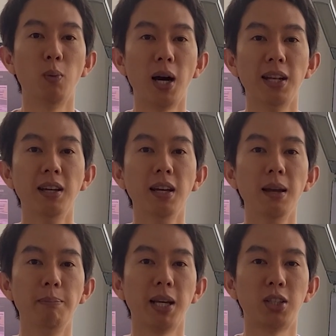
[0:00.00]
1.
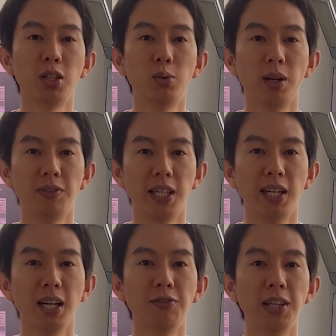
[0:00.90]
Make sure you have
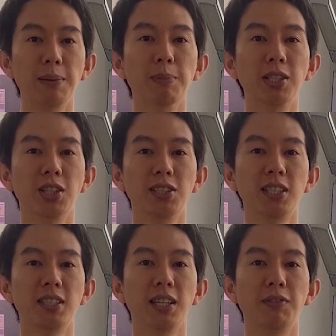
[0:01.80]
enough
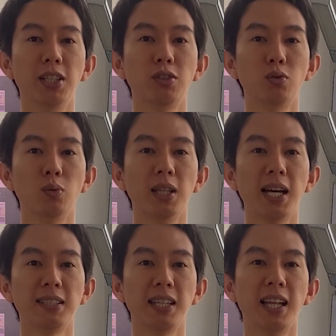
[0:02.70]
emergency savings to
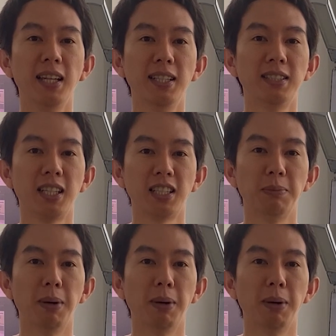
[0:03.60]
last at least 6